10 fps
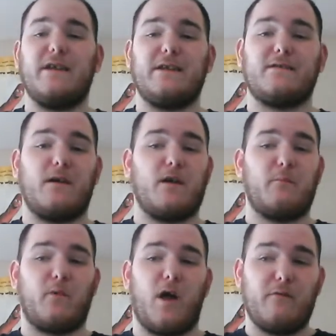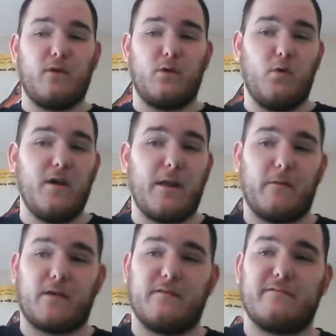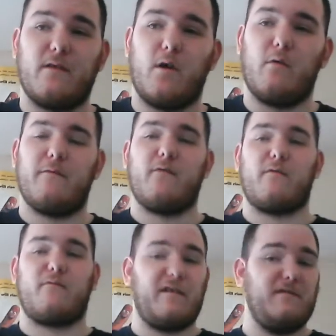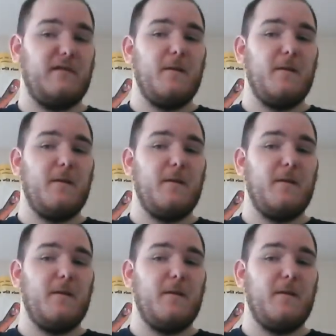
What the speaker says: and comes up a lot of good elements of the show with our friend